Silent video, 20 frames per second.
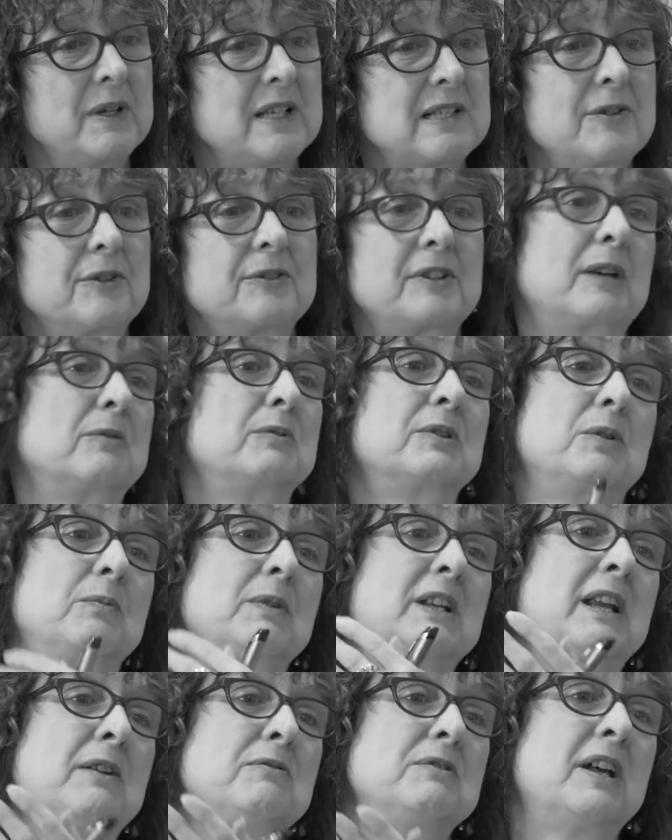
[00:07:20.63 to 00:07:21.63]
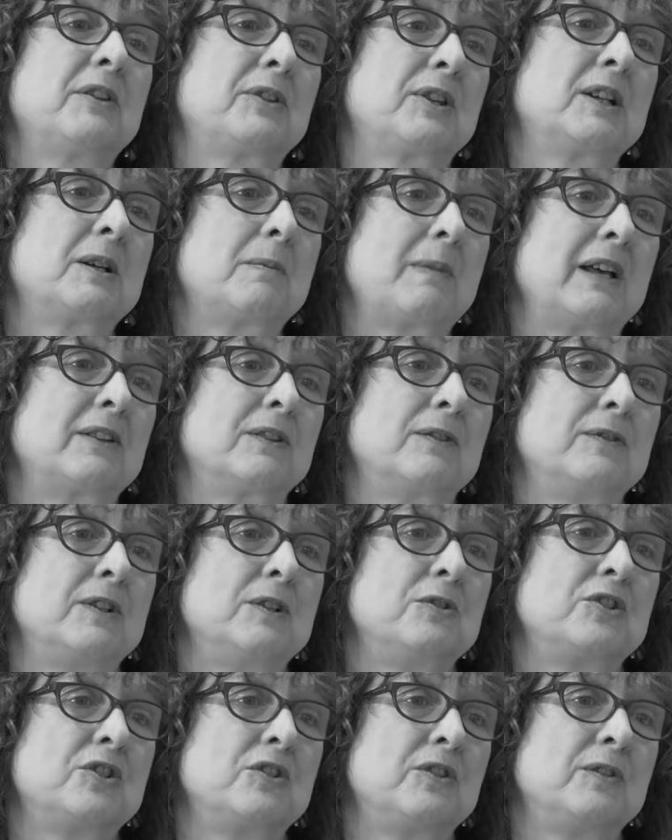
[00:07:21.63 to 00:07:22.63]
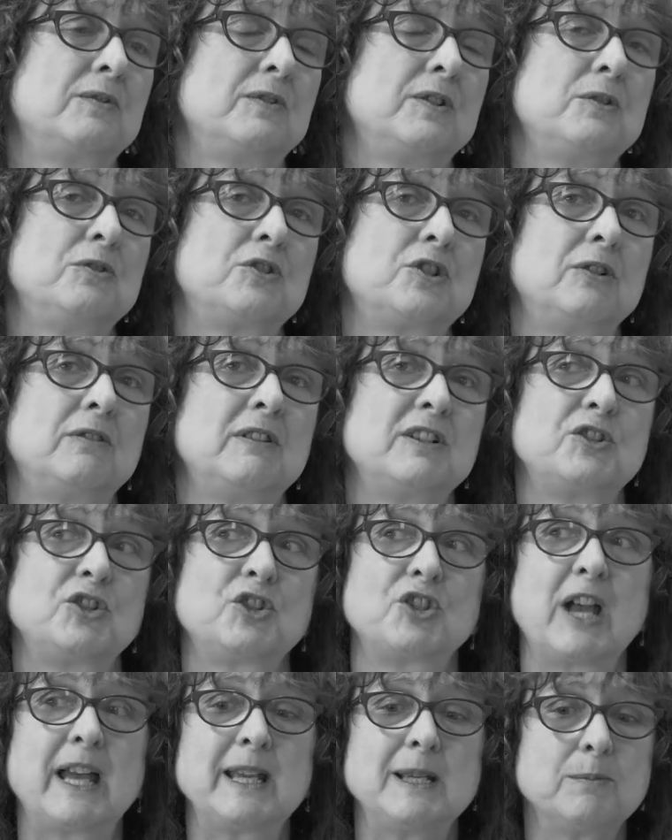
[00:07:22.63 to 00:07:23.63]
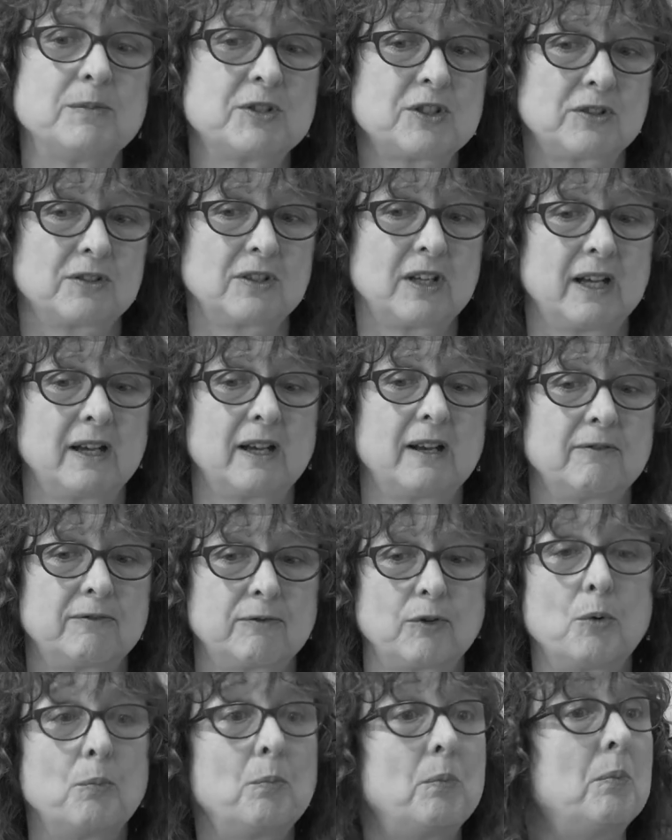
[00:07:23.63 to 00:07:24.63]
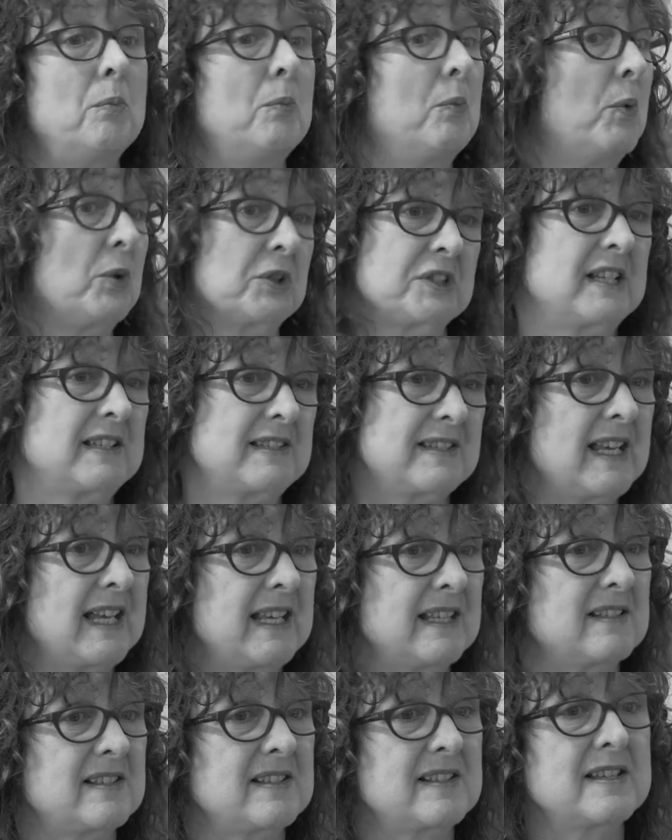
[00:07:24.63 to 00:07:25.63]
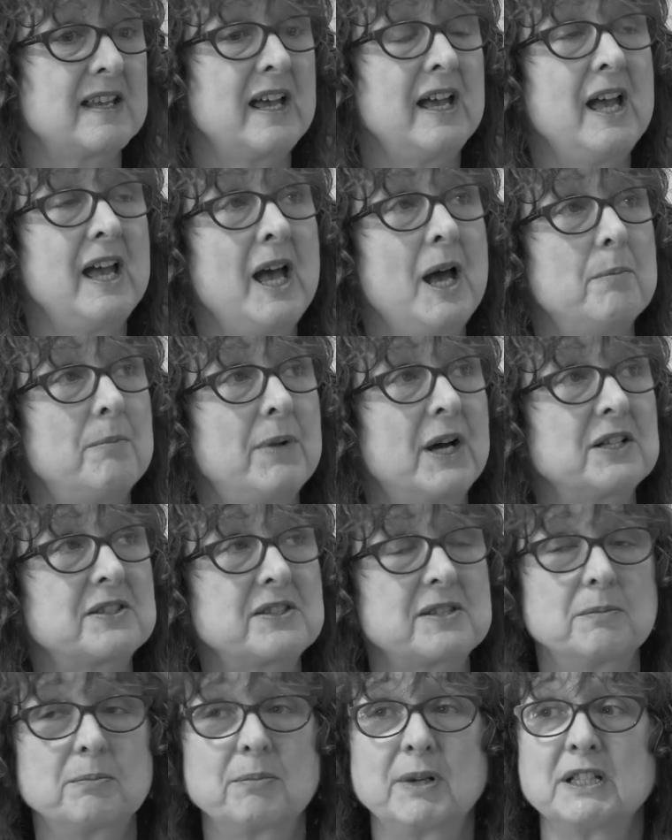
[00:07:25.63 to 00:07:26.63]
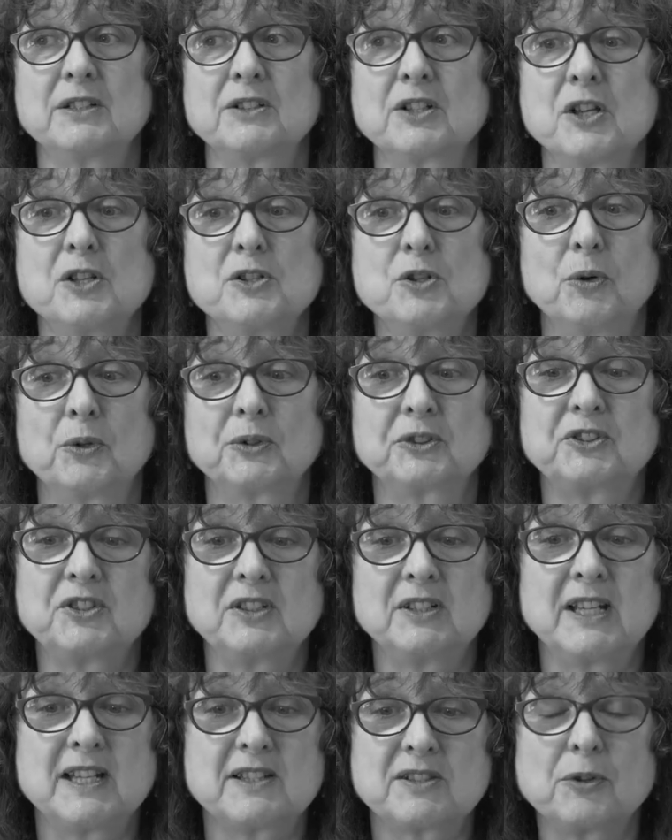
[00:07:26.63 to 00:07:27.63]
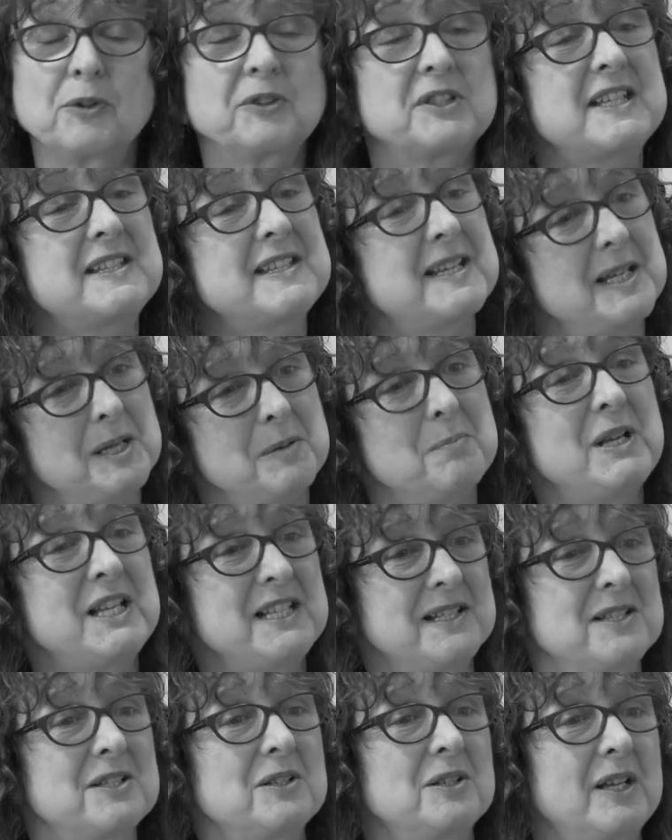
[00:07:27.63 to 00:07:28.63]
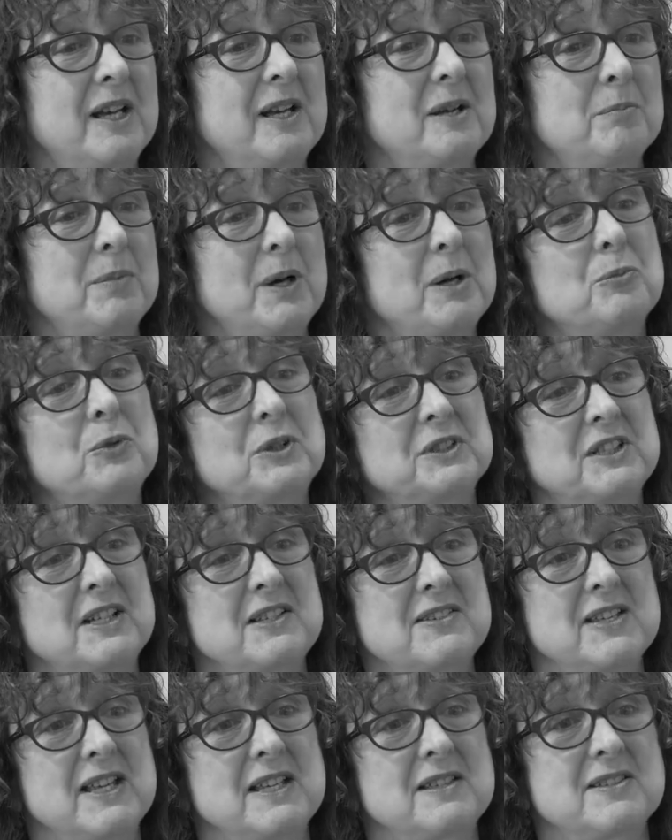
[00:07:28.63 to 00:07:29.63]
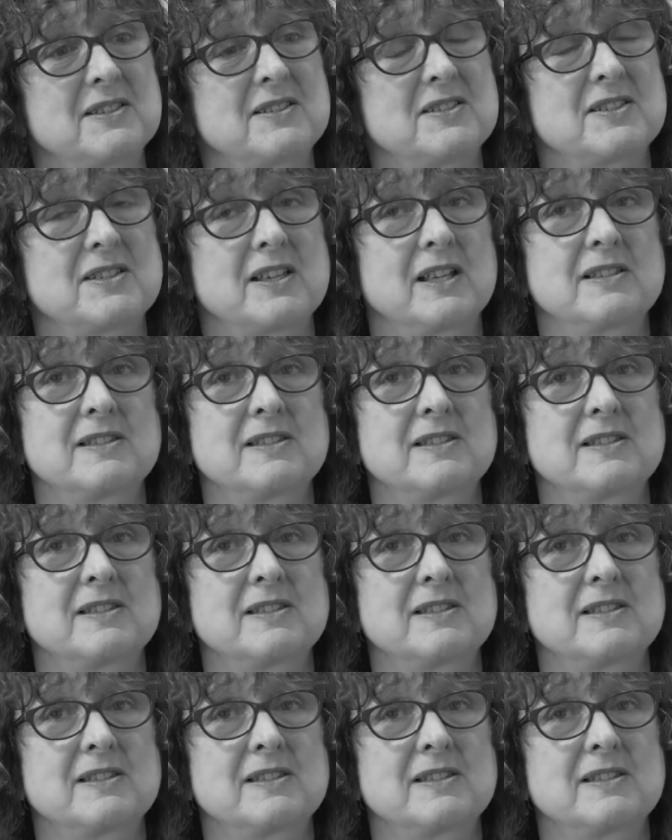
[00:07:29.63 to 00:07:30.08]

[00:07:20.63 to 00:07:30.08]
It's not that we know nothing about the future. The future is shaped from what exists, but it's not determined by what exists.